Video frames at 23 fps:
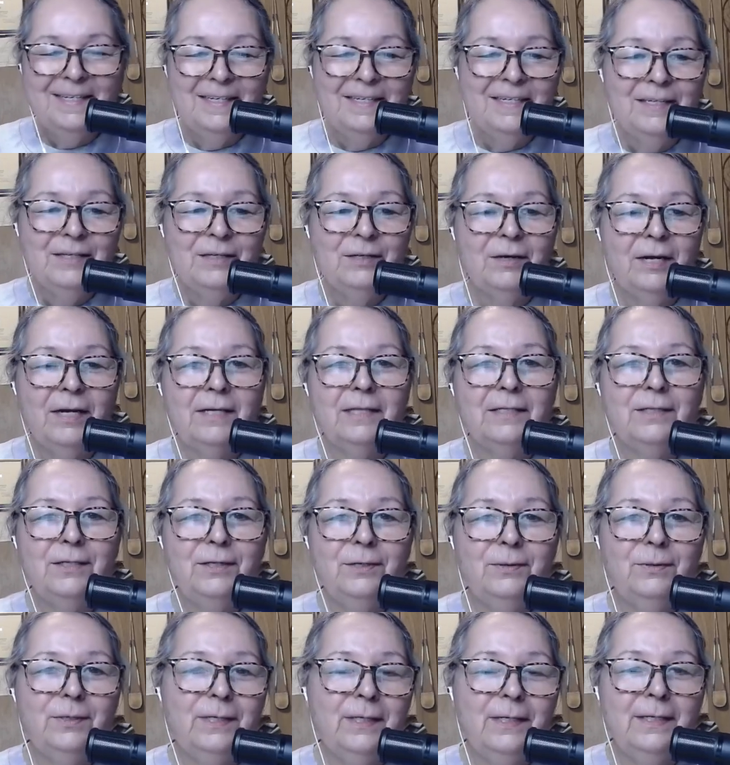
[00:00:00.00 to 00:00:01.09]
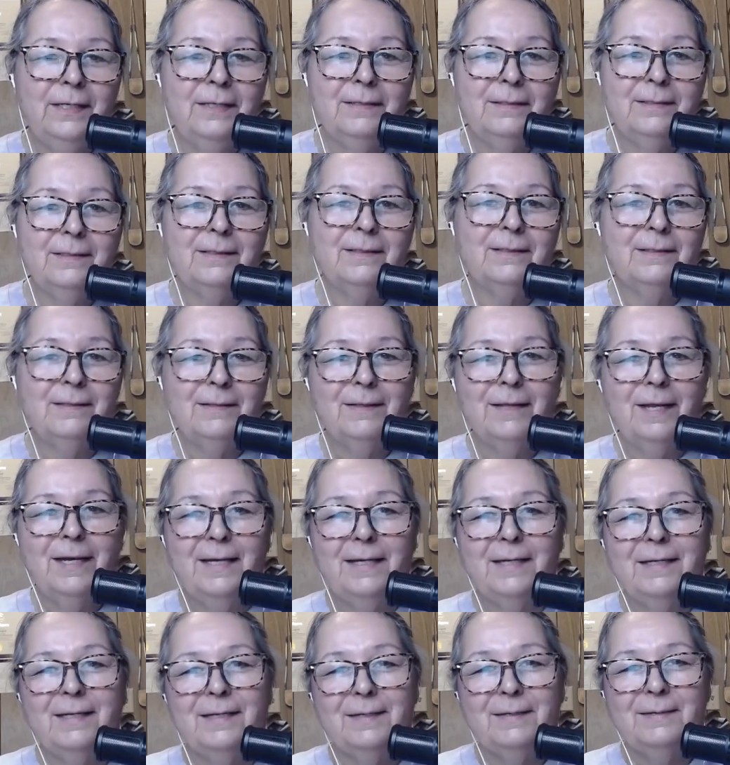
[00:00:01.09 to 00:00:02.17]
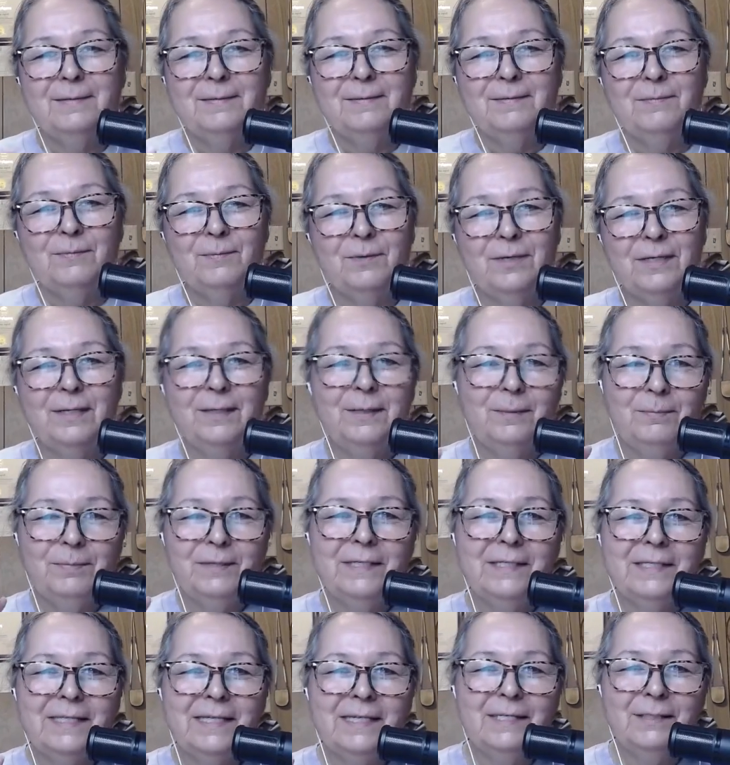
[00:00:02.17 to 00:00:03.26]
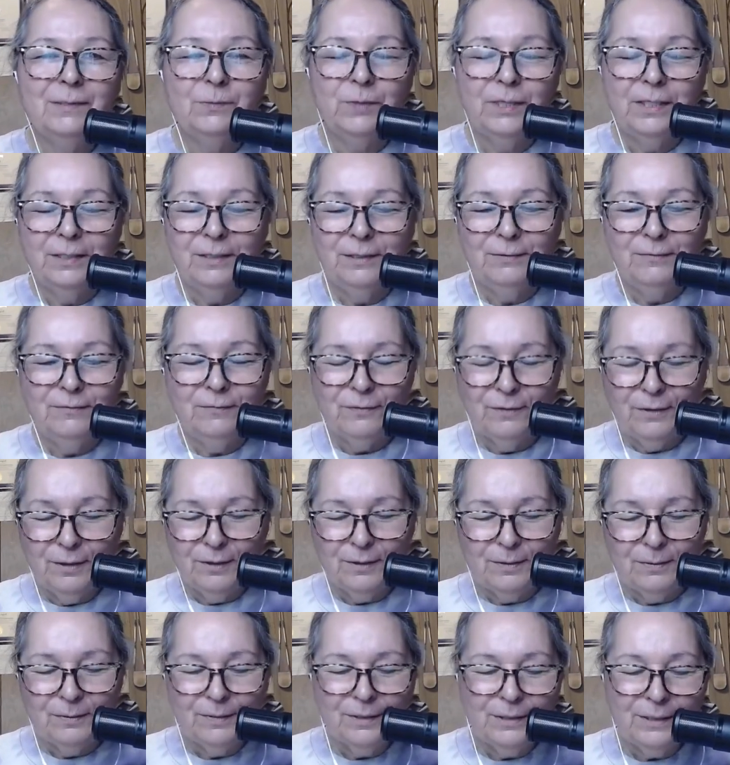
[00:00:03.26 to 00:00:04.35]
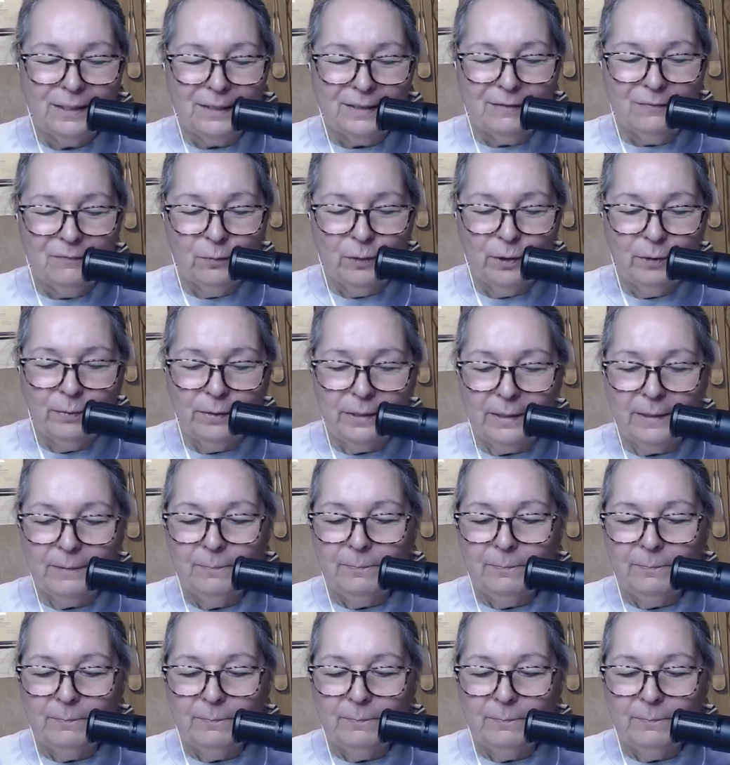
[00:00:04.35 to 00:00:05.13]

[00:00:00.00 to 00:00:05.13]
gratitude is like one of the biggest things we can do for our sense of well-being.